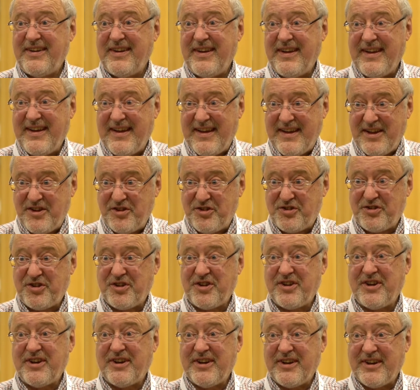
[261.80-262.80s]
is
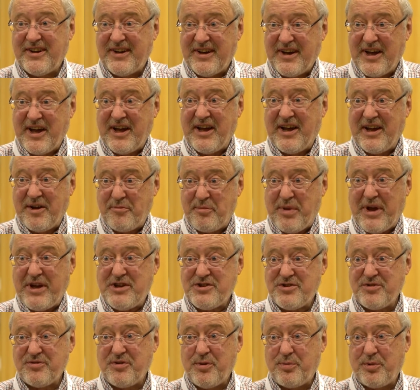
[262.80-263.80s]
a
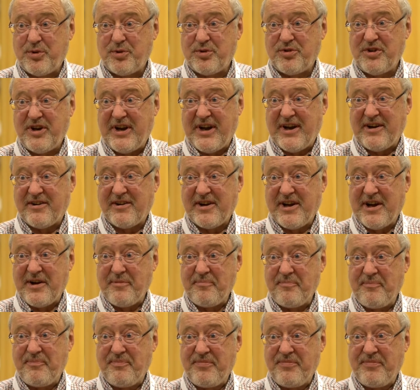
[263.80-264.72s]
patient-reported outcome.